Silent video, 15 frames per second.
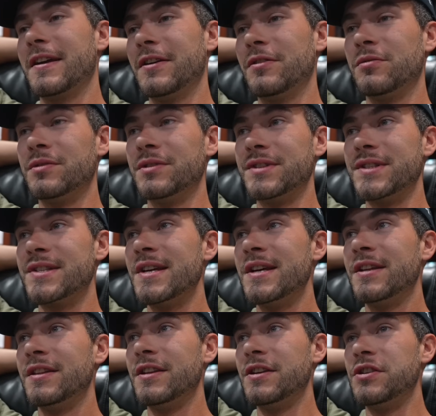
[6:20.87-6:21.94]
it was
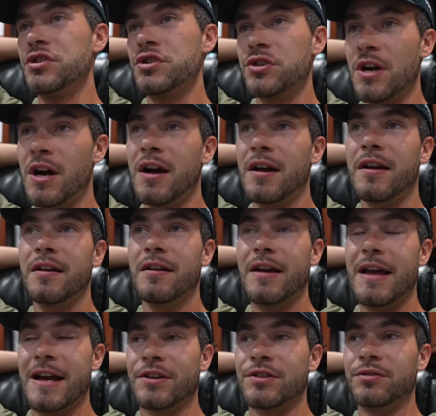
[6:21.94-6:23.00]
the shock
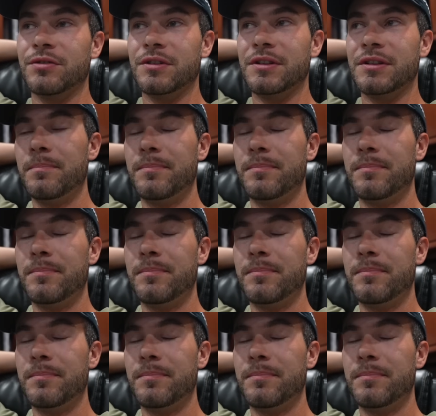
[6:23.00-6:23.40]
actually